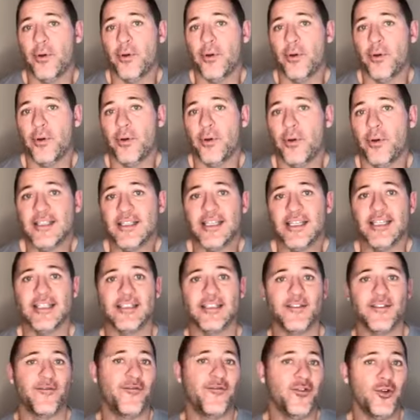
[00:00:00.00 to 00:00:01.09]
presents,
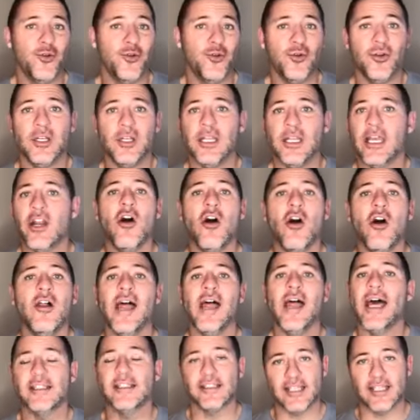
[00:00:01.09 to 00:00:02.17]
food, it all
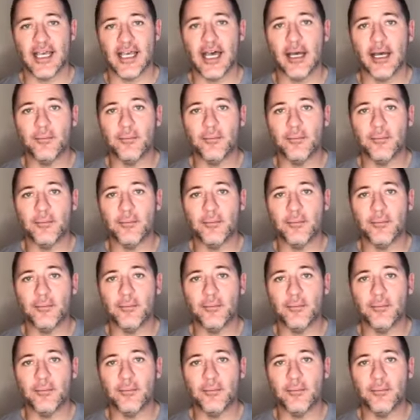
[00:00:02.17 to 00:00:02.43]
adds up.